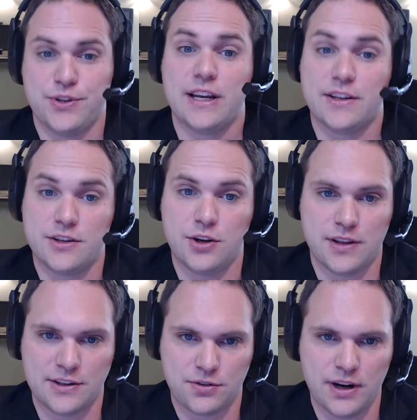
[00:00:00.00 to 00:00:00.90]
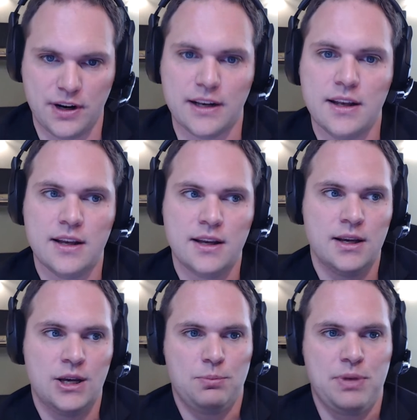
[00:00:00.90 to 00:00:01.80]
They get to know you. That's great.
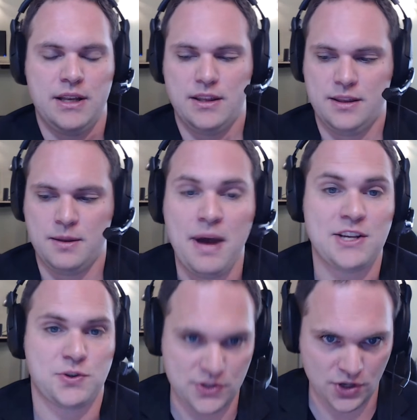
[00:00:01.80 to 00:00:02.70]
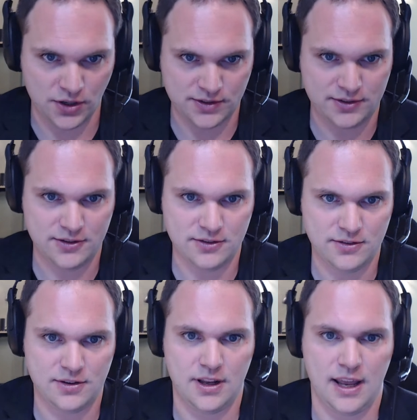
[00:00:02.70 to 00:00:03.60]
But the best results
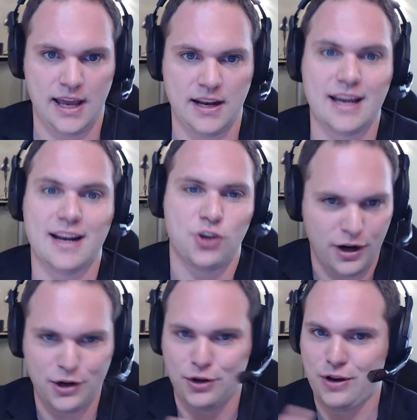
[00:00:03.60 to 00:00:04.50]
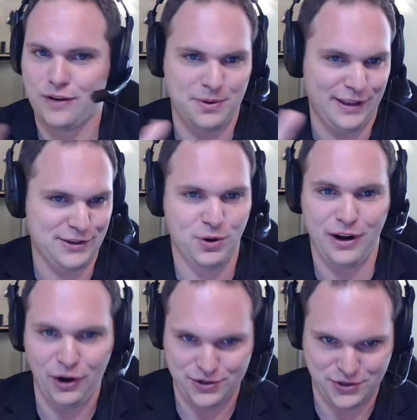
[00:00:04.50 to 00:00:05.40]
and again, it's hard. I know you have so many things going
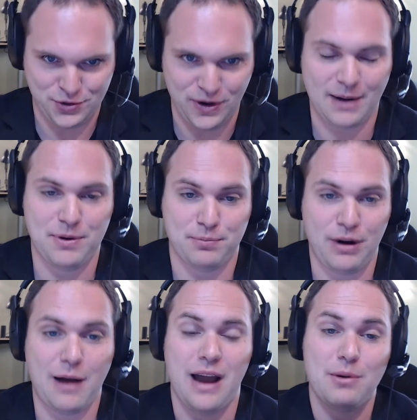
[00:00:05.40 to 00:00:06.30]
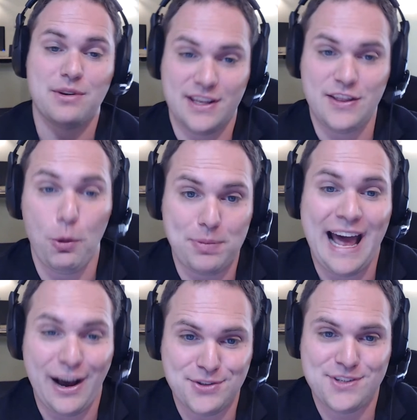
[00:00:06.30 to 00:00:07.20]
on, hard to track, but probably yeah. I would say the open
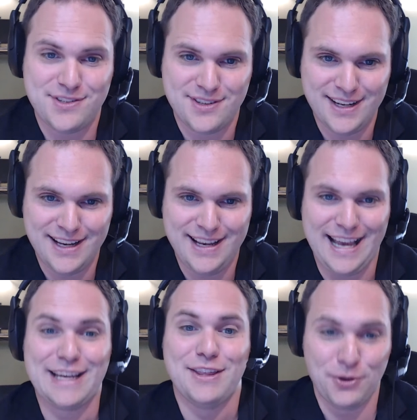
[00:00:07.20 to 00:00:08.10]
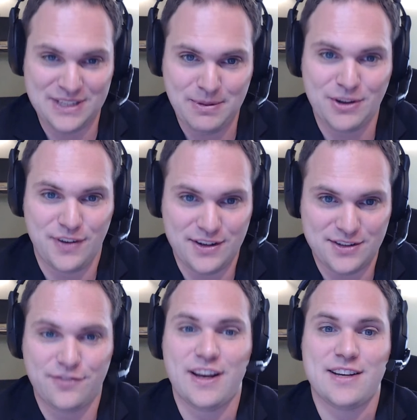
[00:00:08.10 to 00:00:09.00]
houses and get those emails face
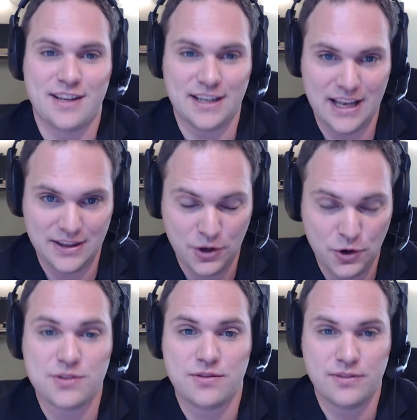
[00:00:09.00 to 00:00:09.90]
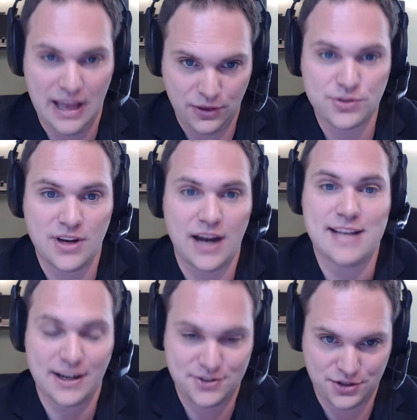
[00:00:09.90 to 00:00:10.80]
to face. And and those those
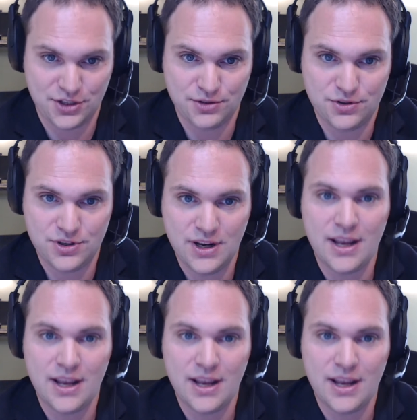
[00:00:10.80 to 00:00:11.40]
contacts are huge.